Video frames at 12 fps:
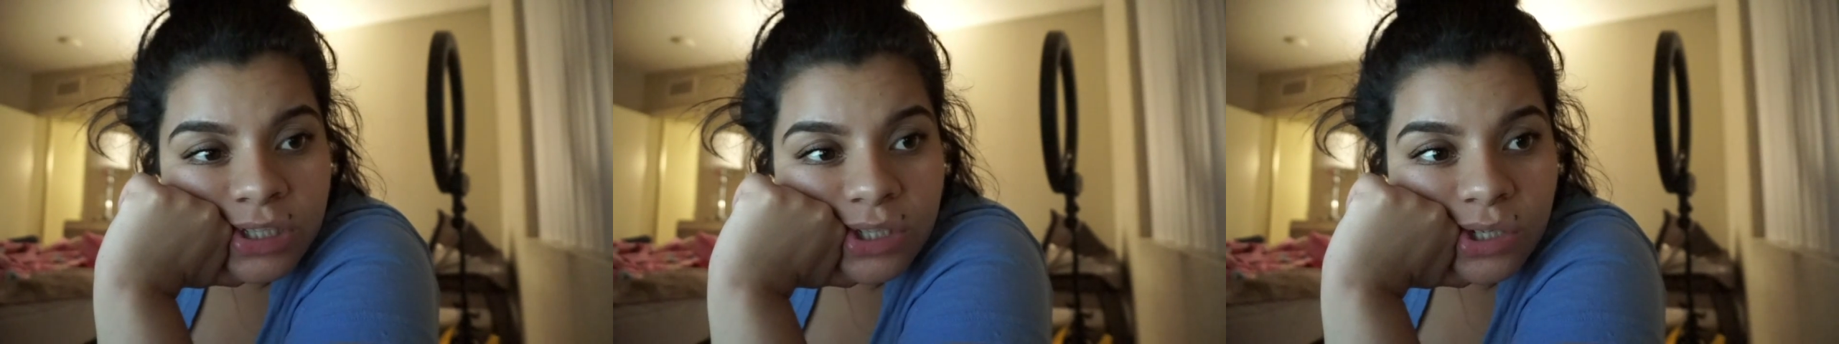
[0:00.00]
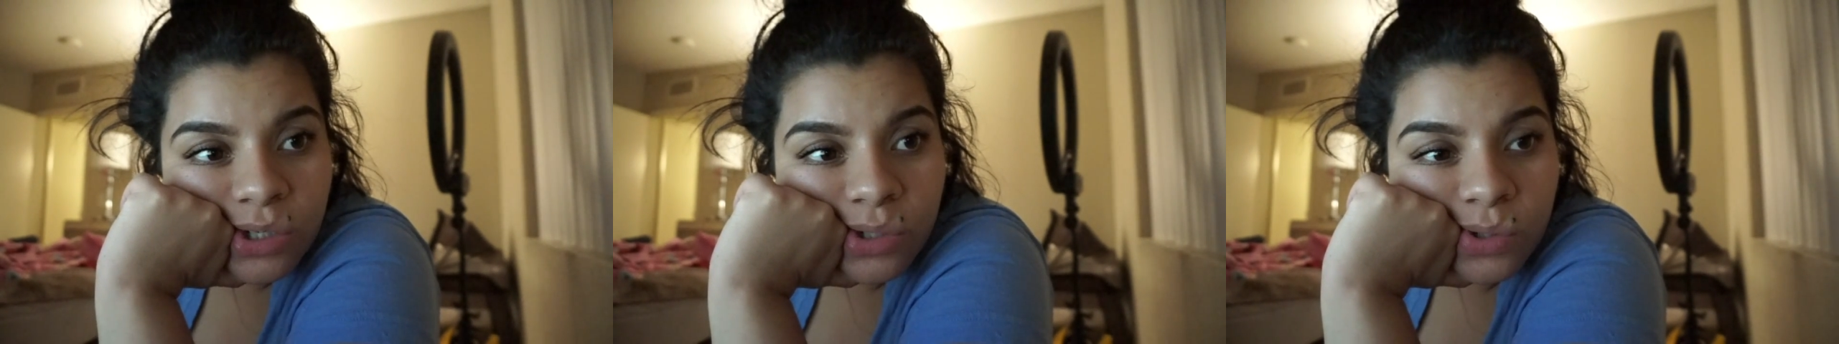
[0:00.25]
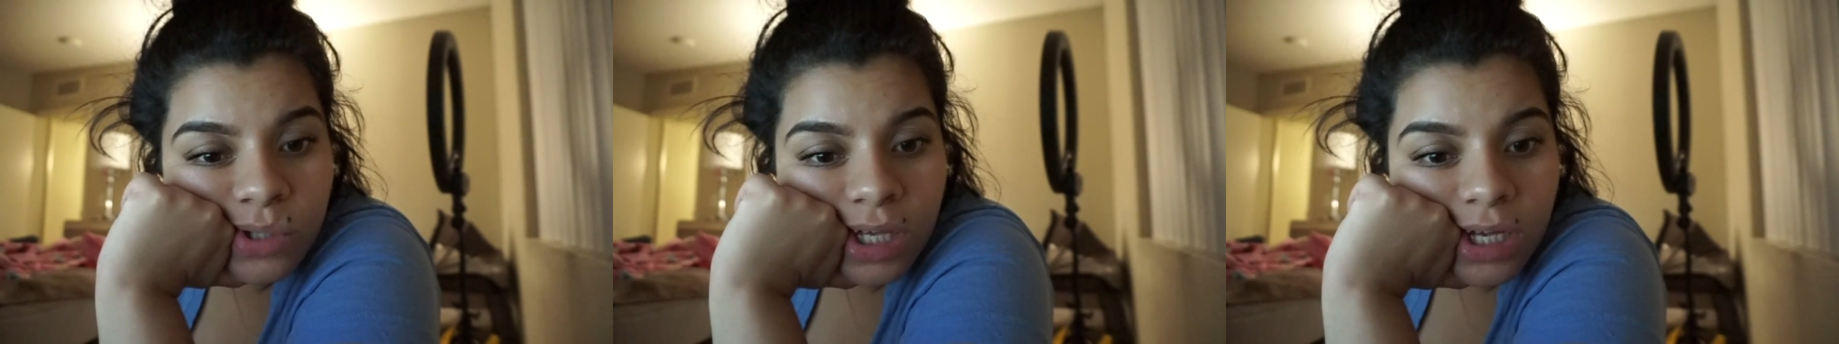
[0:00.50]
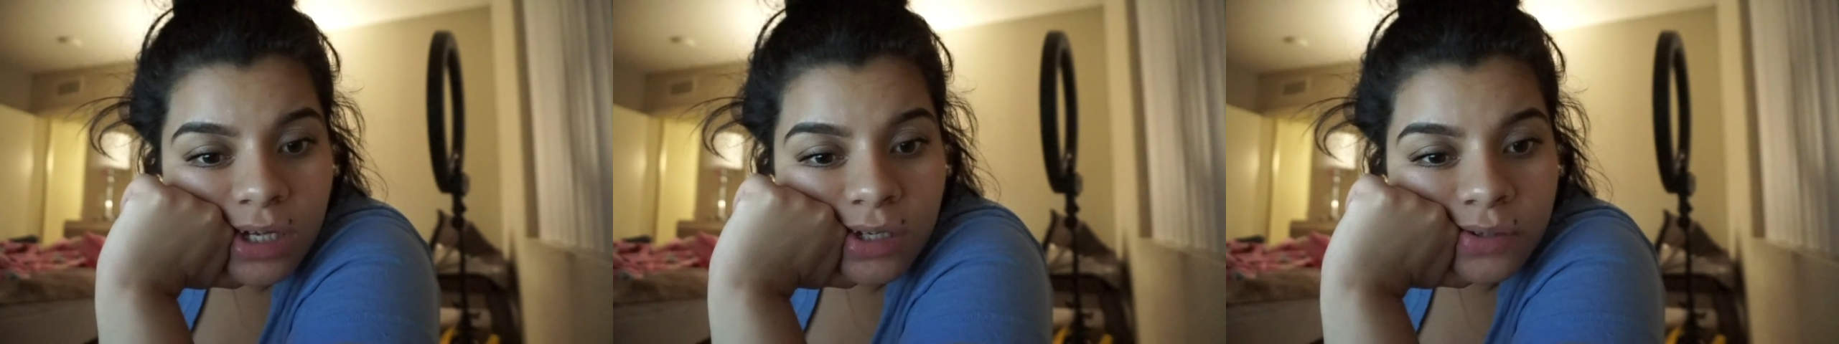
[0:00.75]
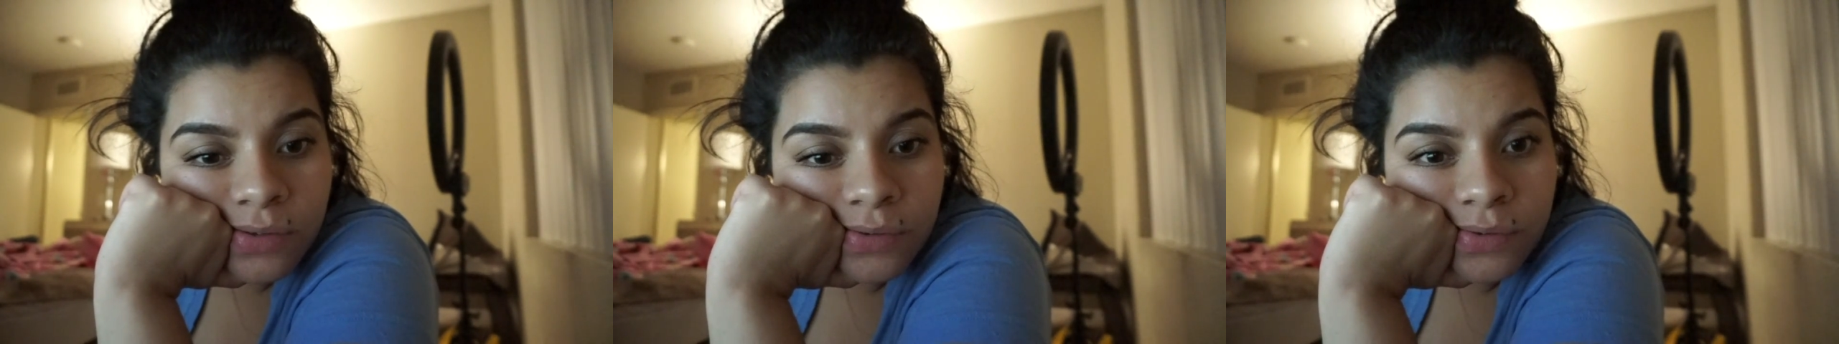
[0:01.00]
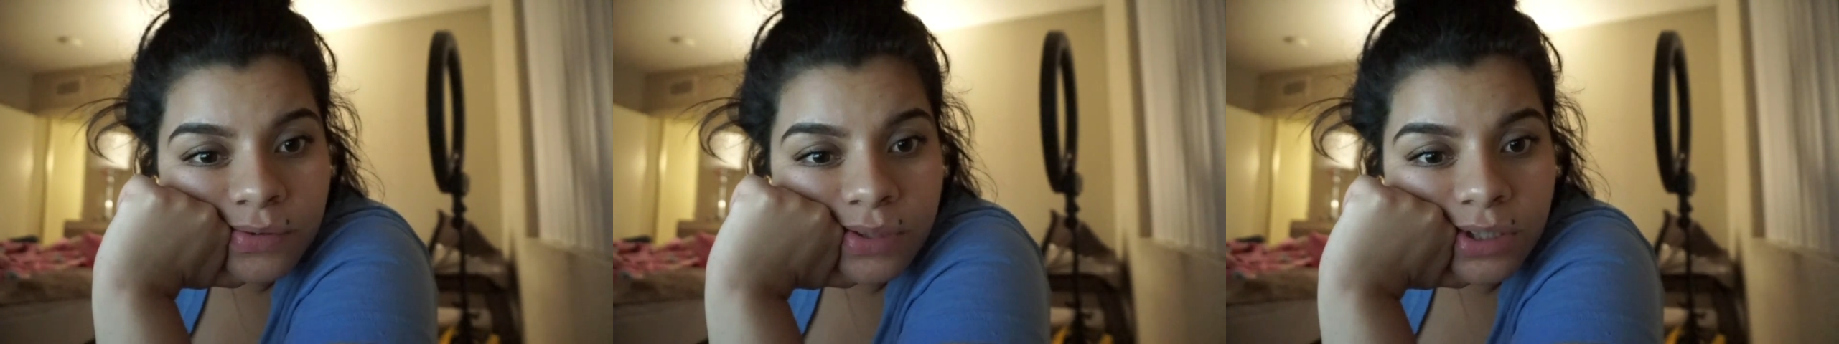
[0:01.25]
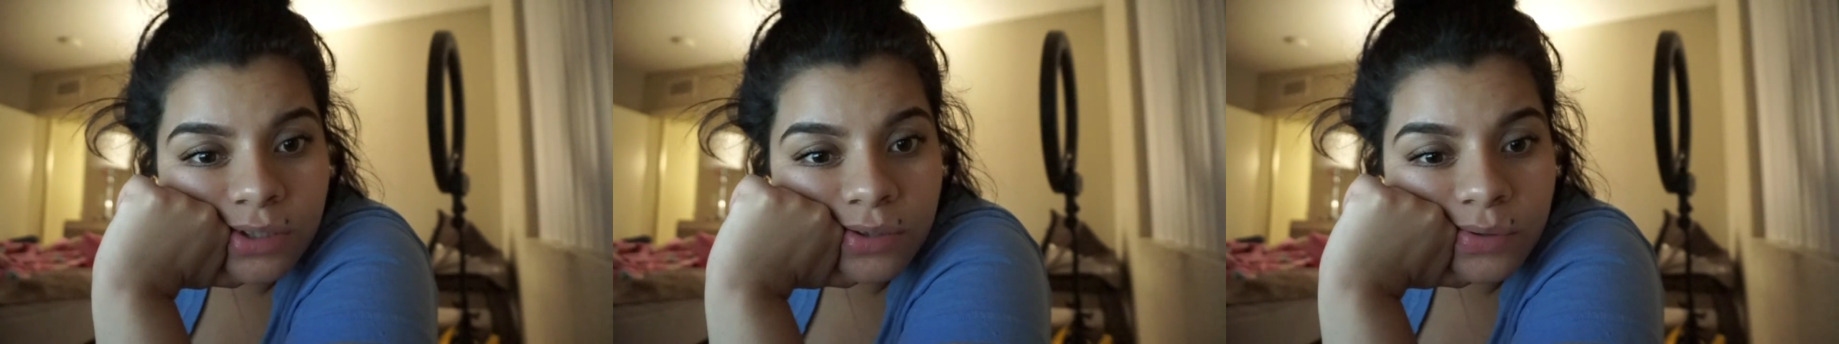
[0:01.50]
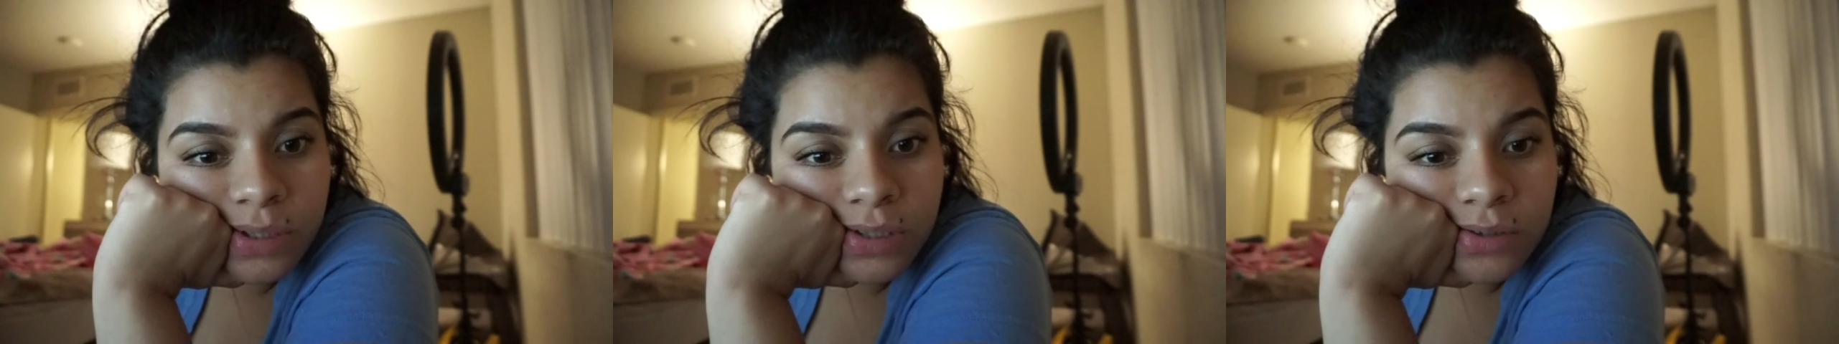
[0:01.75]
So yeah, I don't
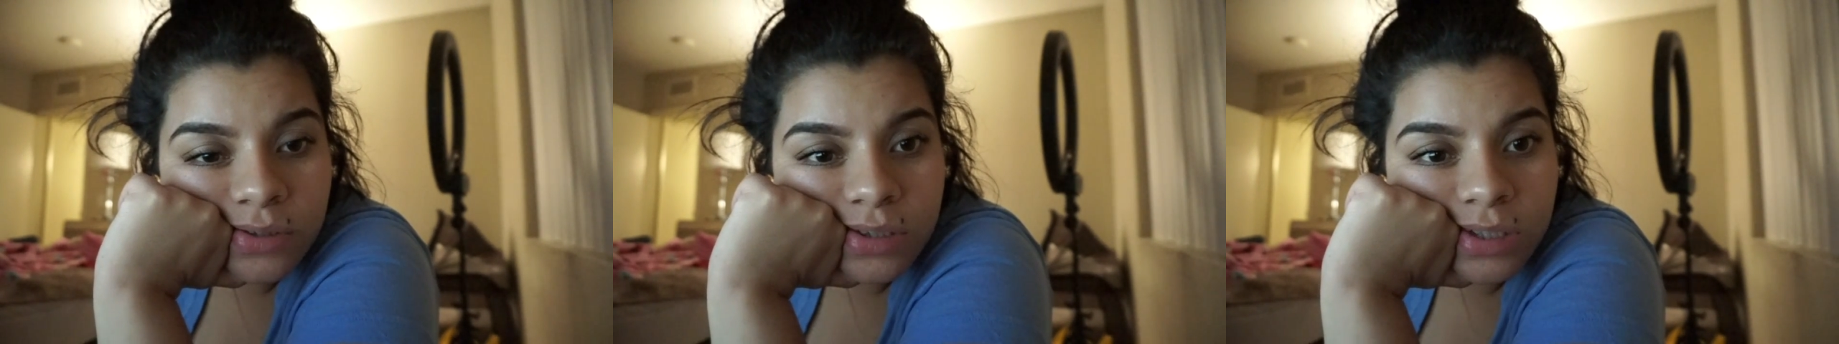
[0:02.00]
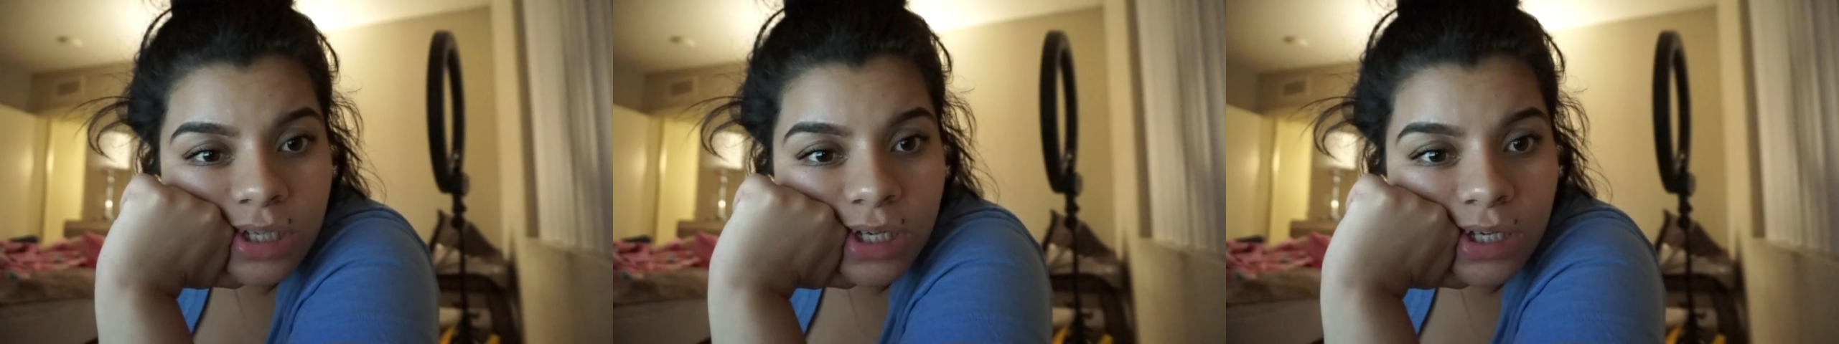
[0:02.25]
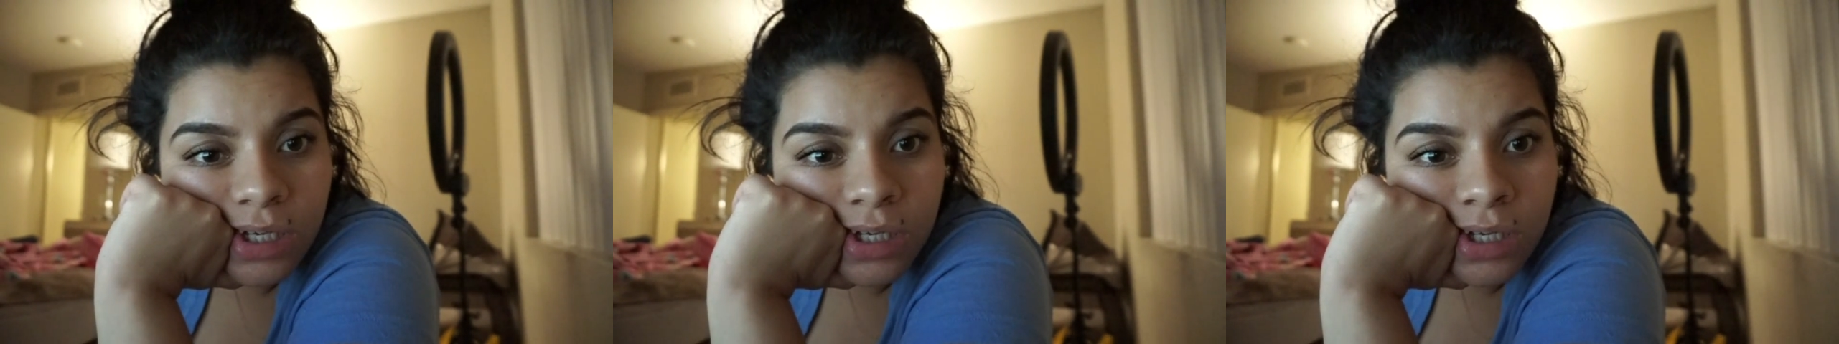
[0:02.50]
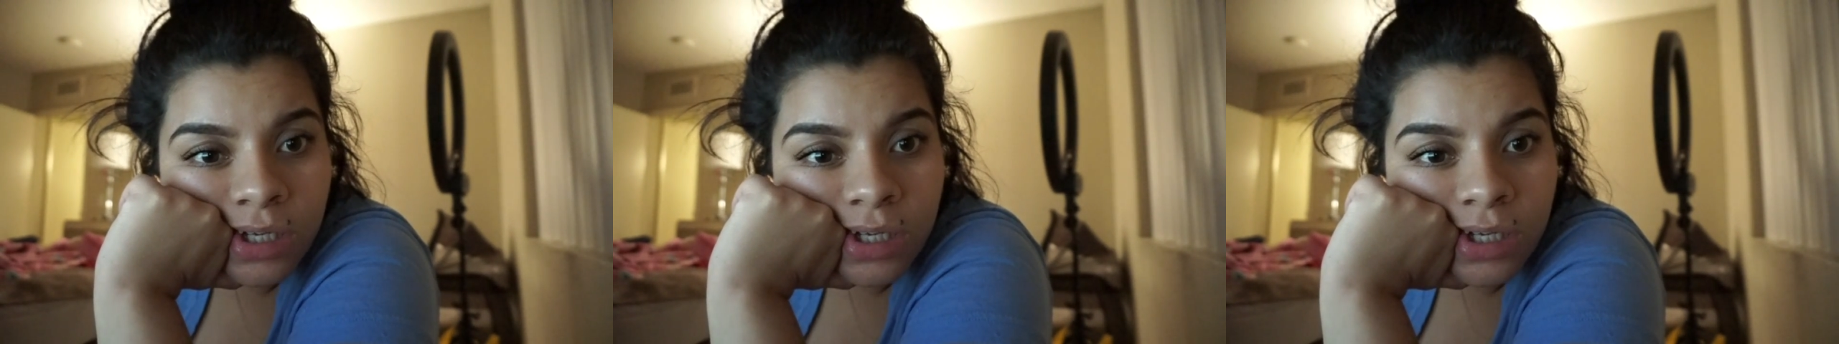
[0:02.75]
know what else to say.